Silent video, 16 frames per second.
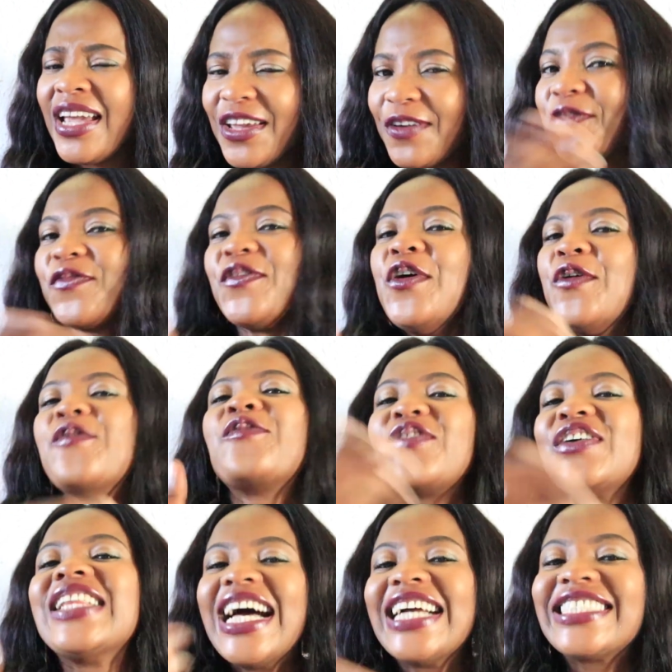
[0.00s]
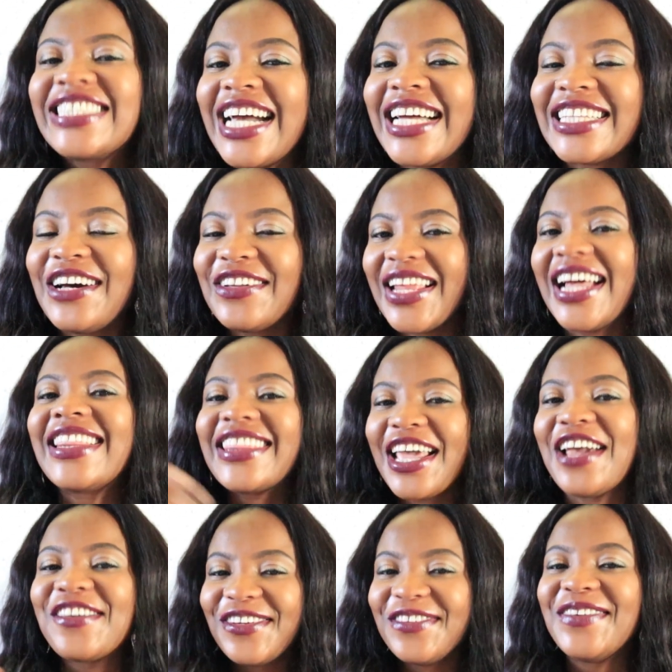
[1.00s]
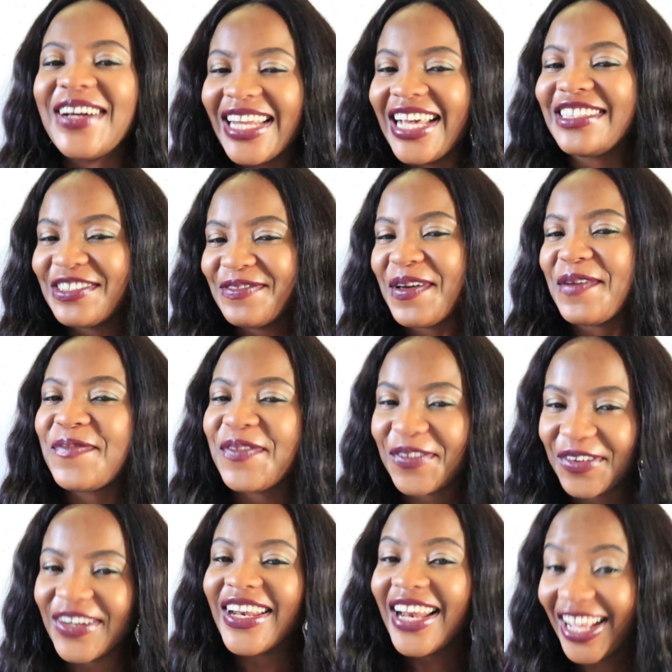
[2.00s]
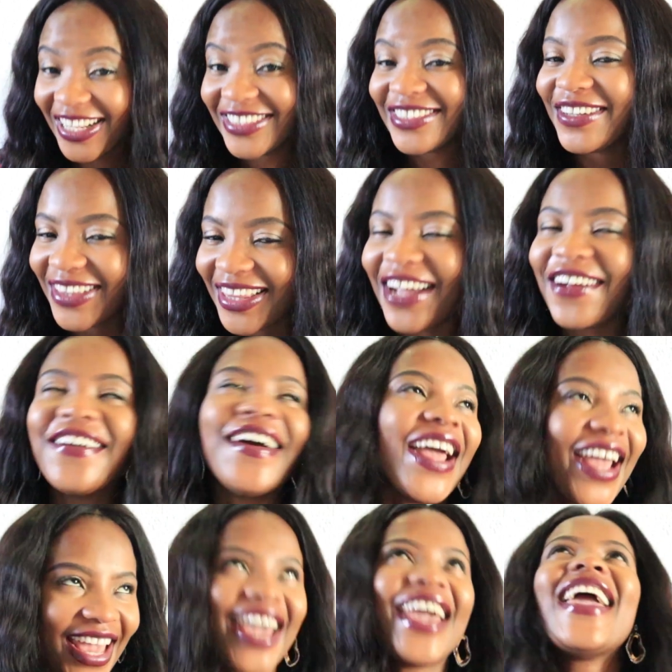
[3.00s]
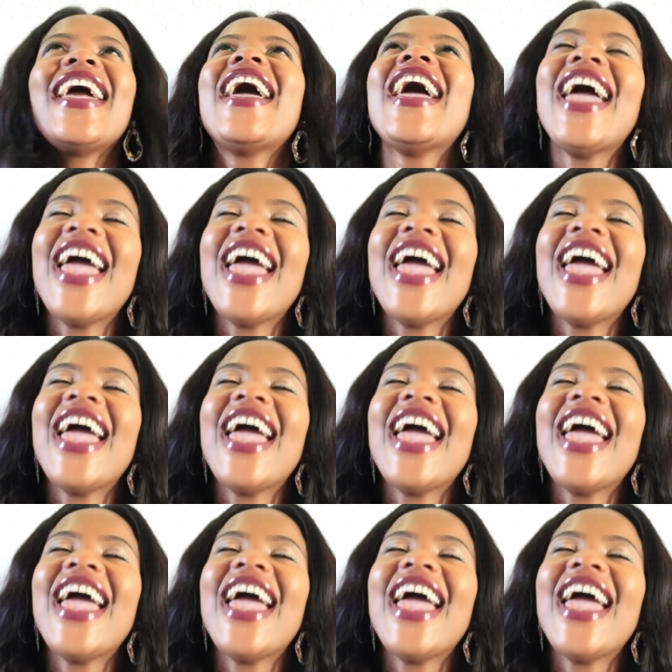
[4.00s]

If we not chat, I'll not tell you when I saw my period last year, I got hair.